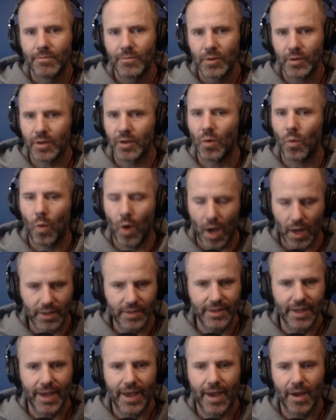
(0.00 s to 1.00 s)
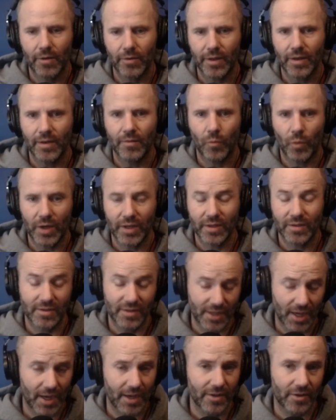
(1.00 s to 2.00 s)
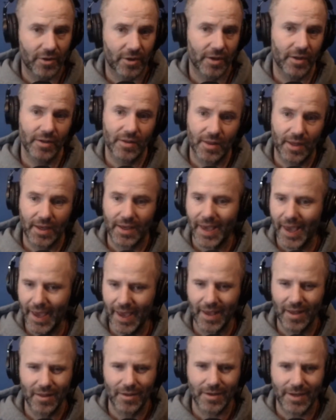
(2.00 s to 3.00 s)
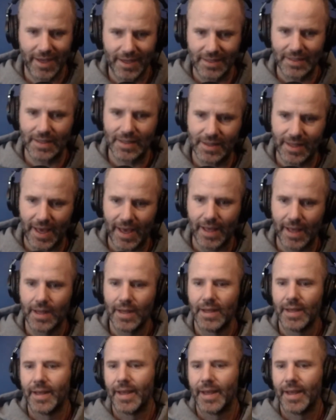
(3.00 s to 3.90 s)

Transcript: You're going to walk down, and when it's done, you're going to think, hey, look, I did that.